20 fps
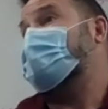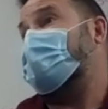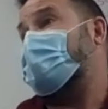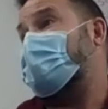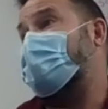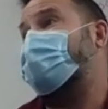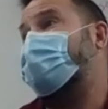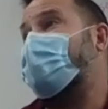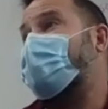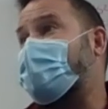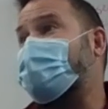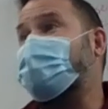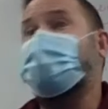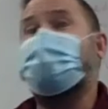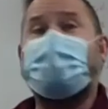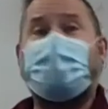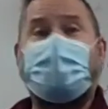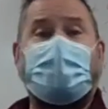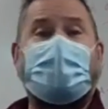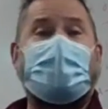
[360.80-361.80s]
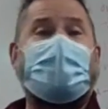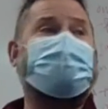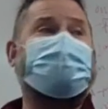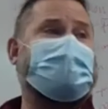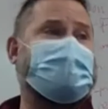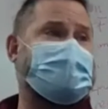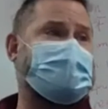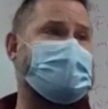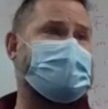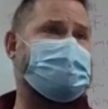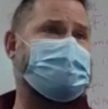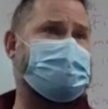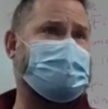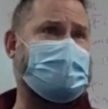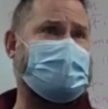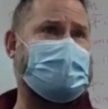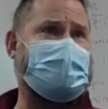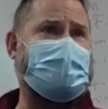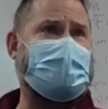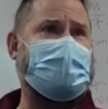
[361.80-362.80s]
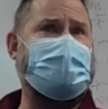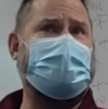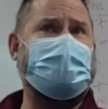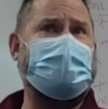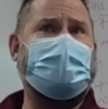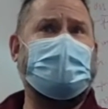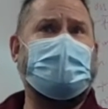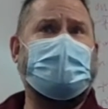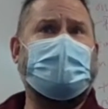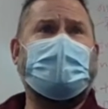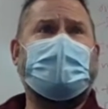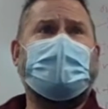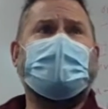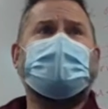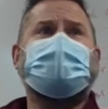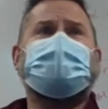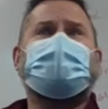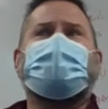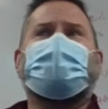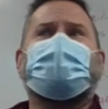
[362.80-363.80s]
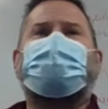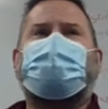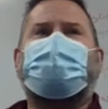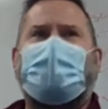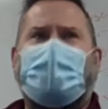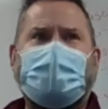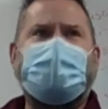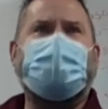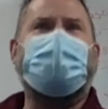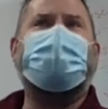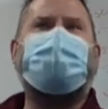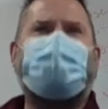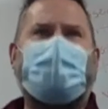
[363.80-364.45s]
I probably haven't, okay? So the final